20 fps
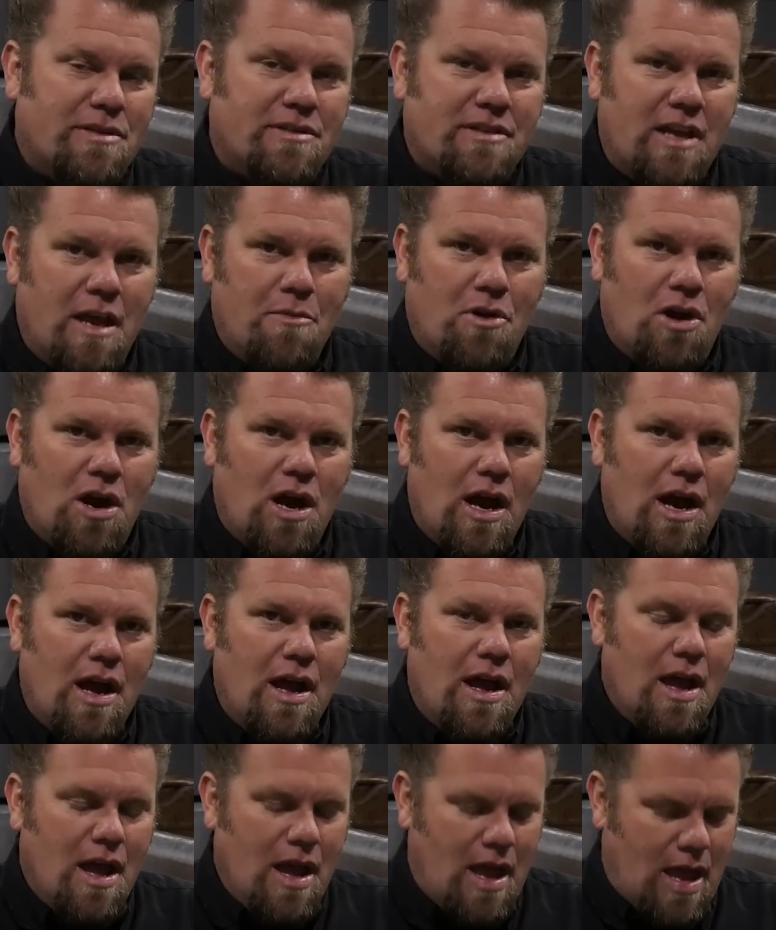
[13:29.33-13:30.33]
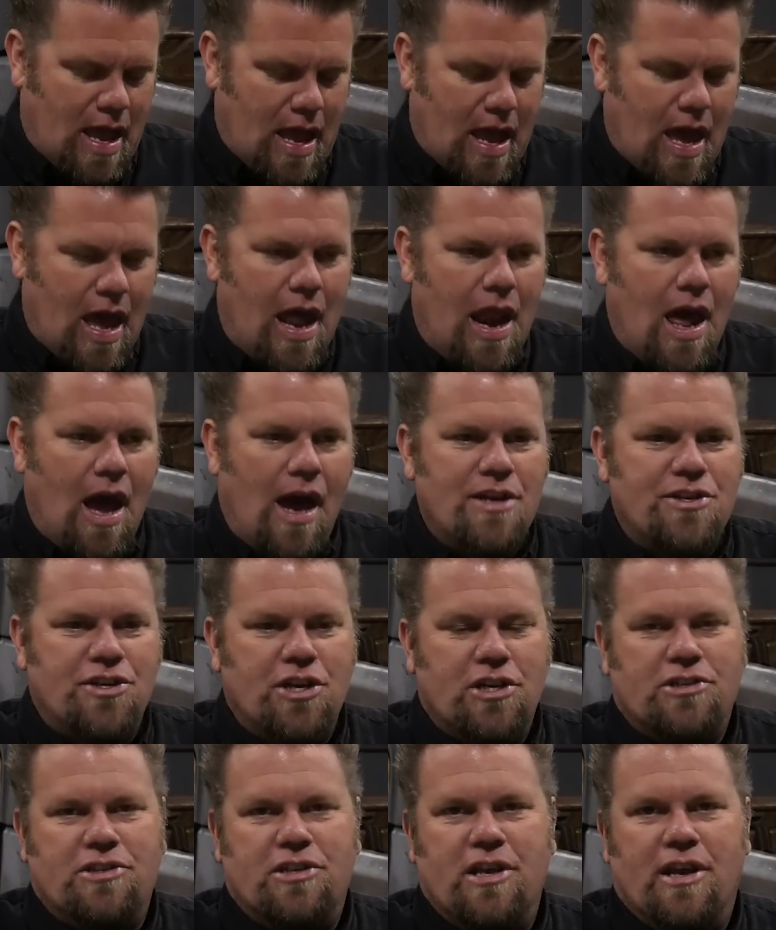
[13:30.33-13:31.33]
Samurai, and I
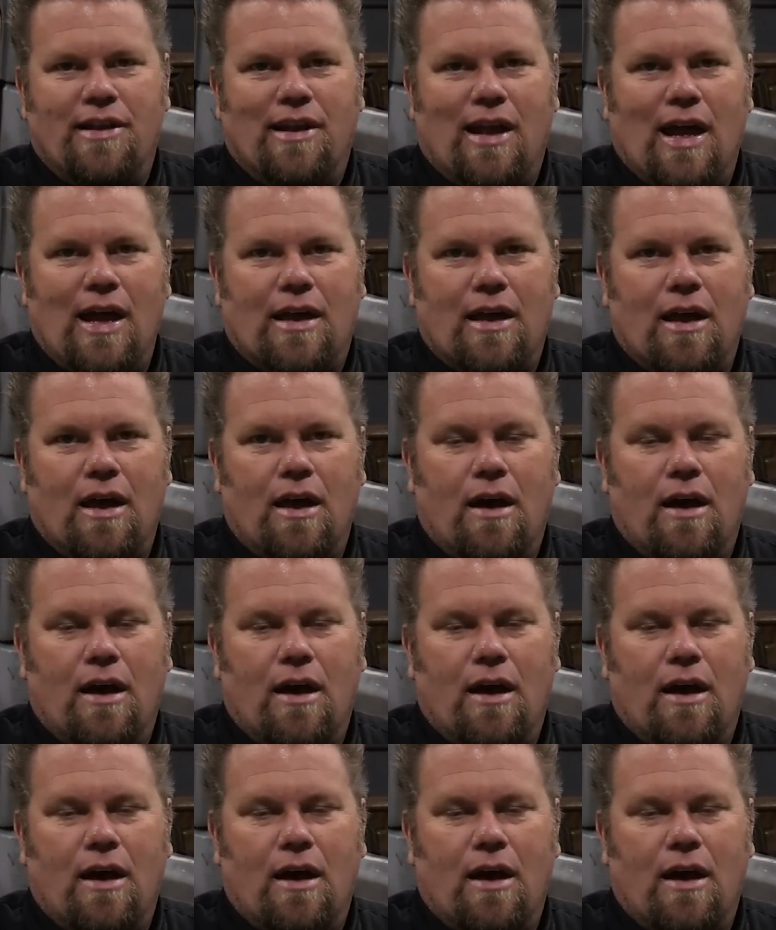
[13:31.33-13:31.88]
just did like